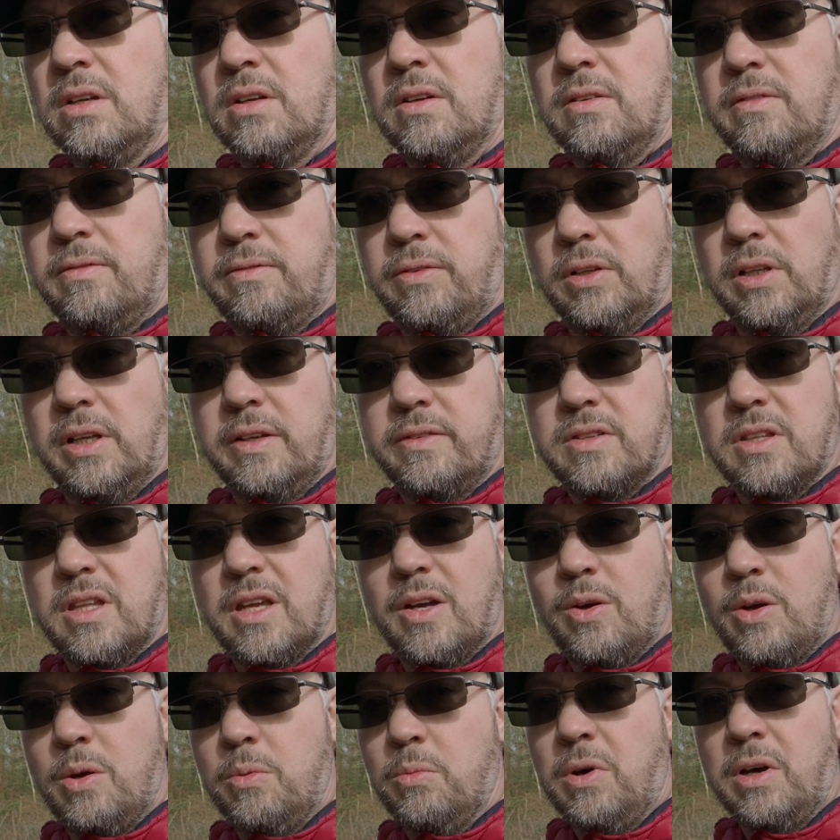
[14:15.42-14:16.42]
fully over to
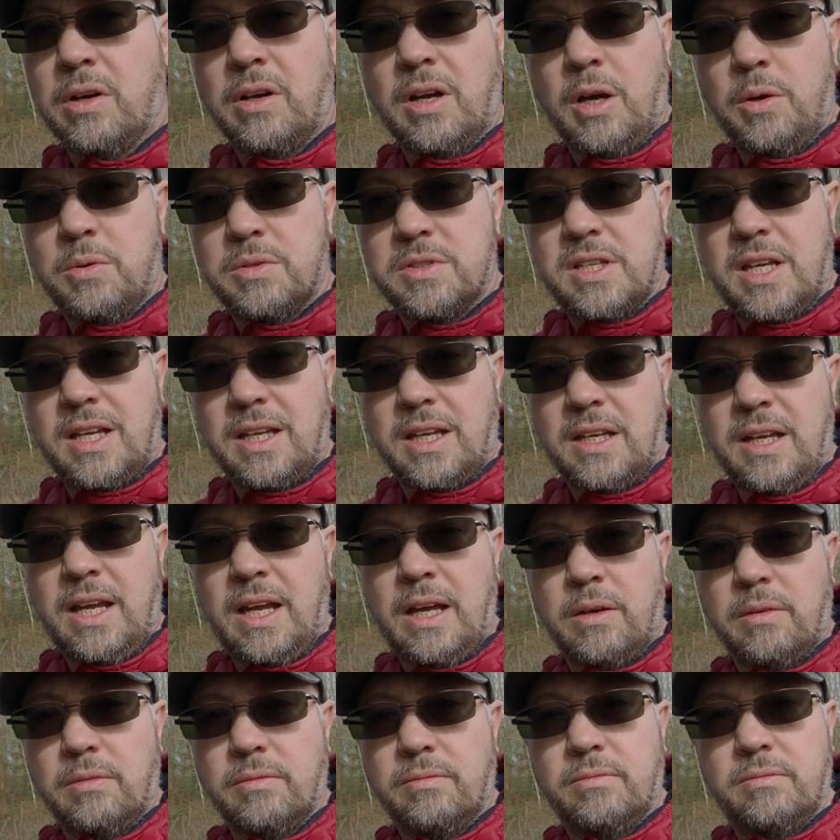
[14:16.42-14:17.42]
the OM-1, I was taking
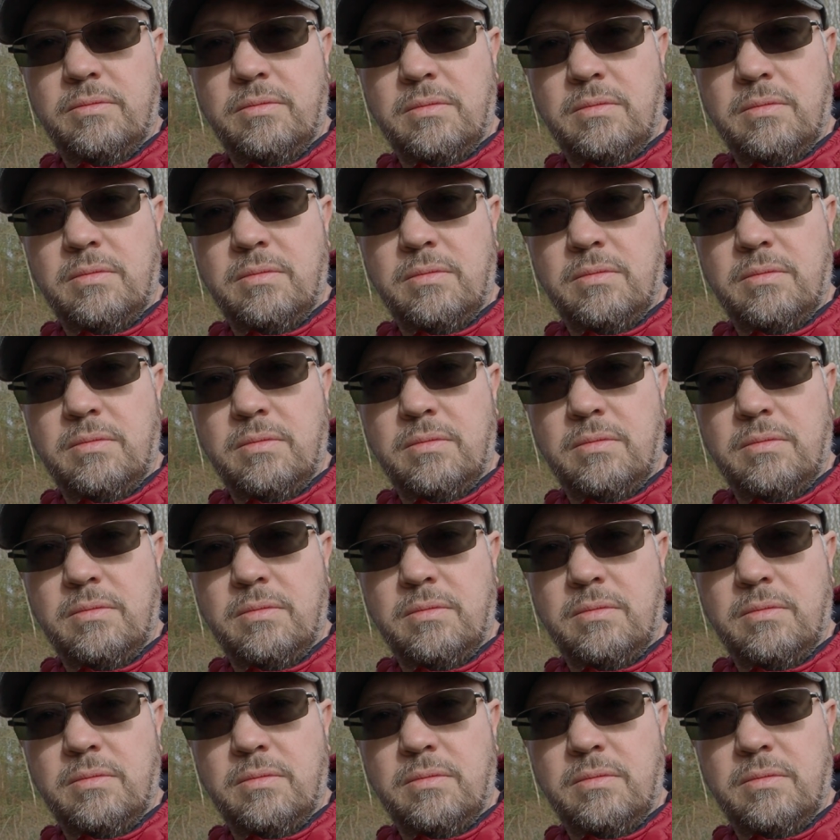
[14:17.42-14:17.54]
out